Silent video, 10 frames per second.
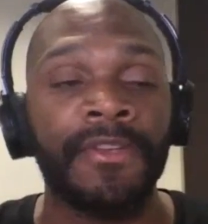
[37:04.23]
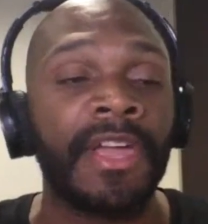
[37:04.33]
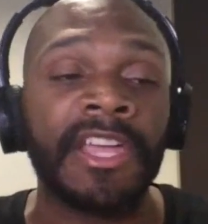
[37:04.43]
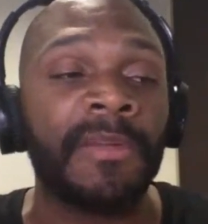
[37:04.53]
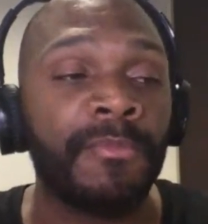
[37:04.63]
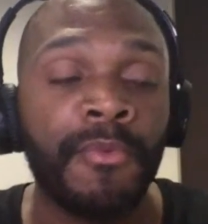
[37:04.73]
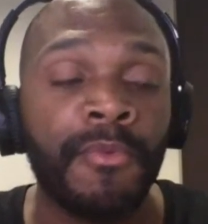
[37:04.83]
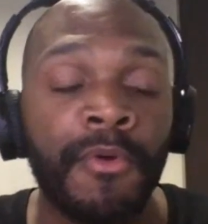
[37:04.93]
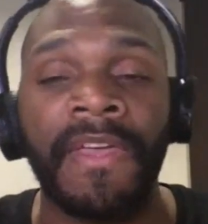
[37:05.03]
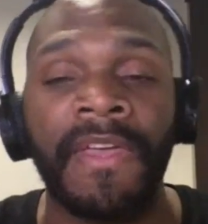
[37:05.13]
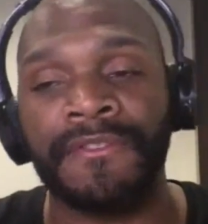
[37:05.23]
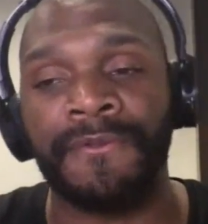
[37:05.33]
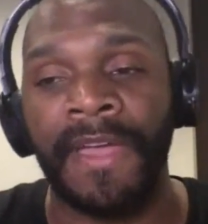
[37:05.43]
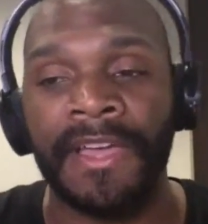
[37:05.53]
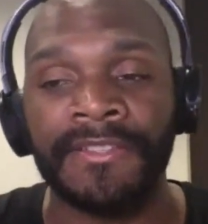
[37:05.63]
You're not going to move as
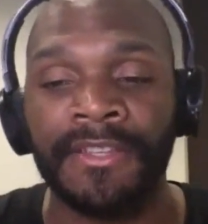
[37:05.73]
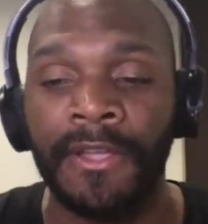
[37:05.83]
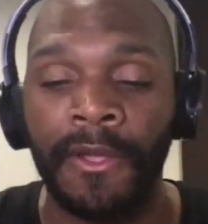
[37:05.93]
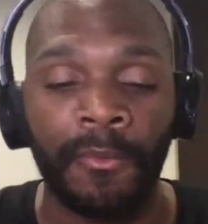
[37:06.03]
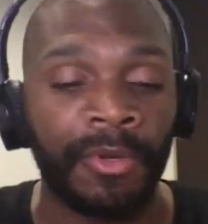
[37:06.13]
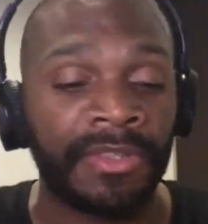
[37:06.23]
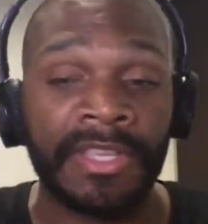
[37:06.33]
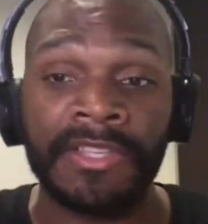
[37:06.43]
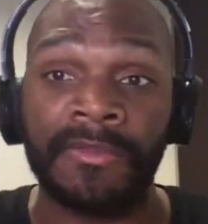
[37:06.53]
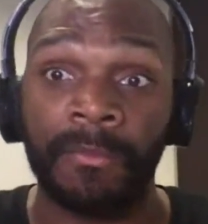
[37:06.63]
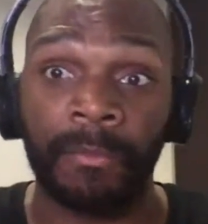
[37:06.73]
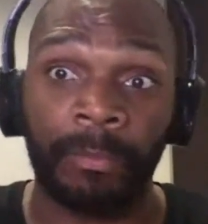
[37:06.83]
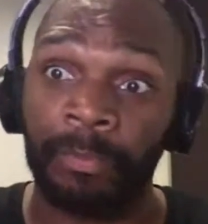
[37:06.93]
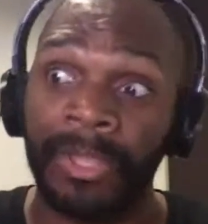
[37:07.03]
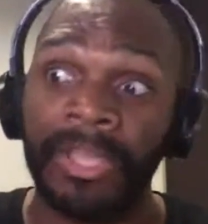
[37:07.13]
fast with these
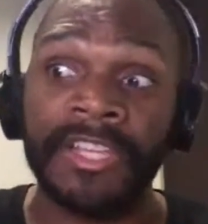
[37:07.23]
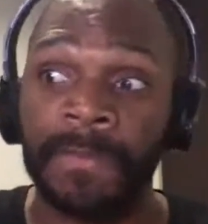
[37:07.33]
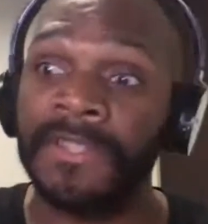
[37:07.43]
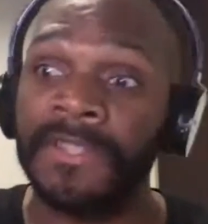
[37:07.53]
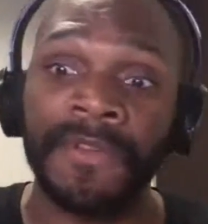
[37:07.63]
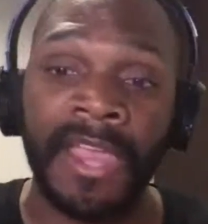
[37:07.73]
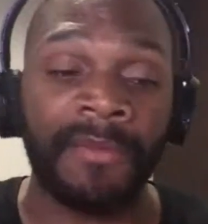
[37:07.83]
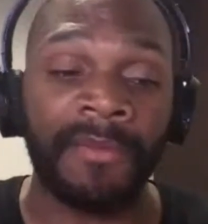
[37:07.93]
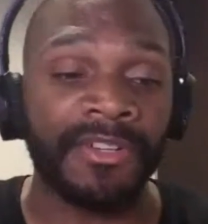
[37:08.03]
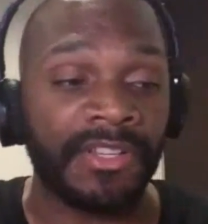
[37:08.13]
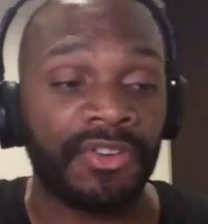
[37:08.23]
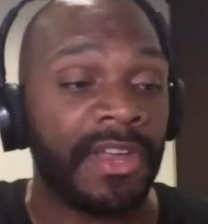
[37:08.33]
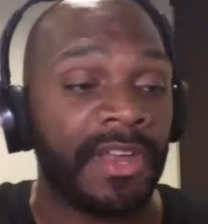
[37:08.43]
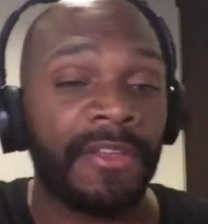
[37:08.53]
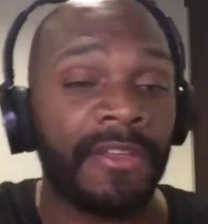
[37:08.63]
big expensive
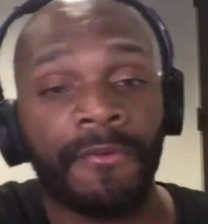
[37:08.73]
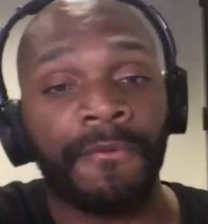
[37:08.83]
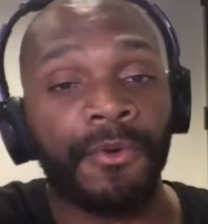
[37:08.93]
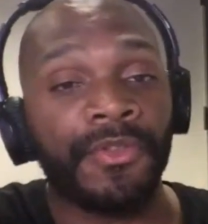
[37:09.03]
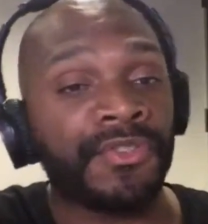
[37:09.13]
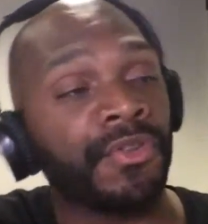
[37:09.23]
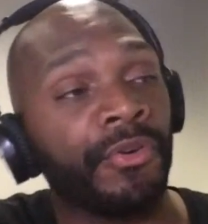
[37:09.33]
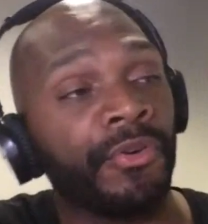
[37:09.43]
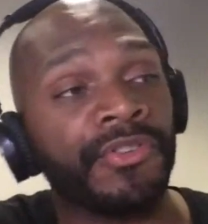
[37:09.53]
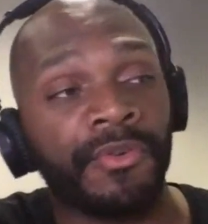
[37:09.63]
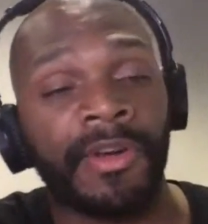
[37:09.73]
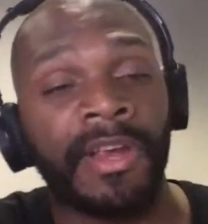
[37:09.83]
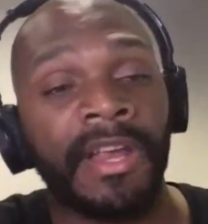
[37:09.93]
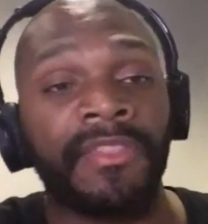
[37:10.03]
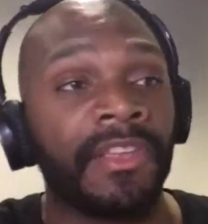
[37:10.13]
cameras, and you can't even afford the storage
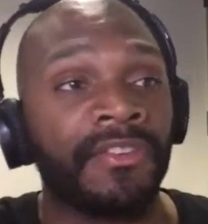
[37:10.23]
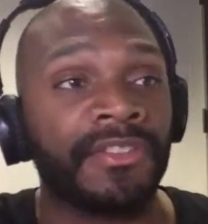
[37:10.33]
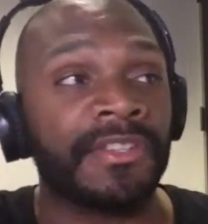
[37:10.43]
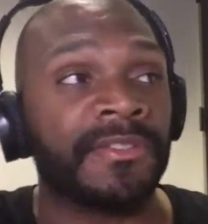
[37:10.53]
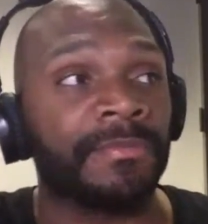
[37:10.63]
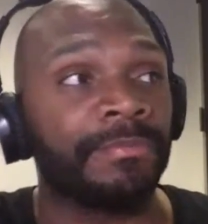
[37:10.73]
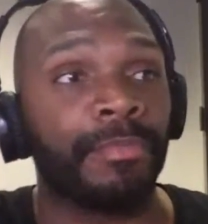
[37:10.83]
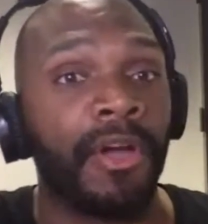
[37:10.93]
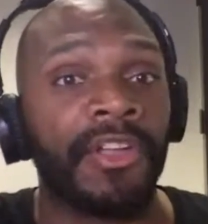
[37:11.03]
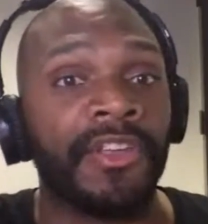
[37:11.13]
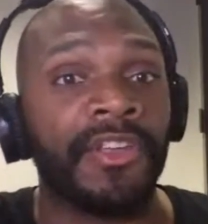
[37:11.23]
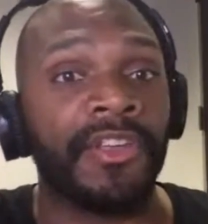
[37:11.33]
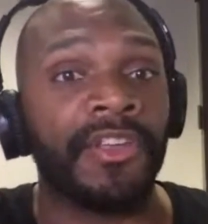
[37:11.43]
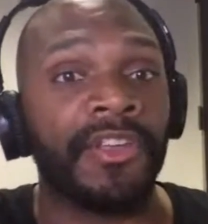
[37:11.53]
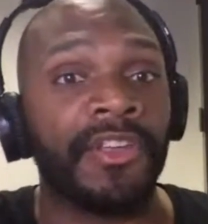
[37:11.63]
or anything. You're just bogging
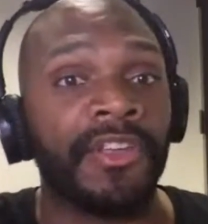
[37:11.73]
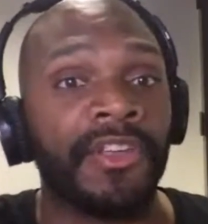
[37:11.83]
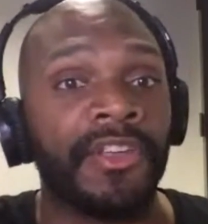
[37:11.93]
yourself down.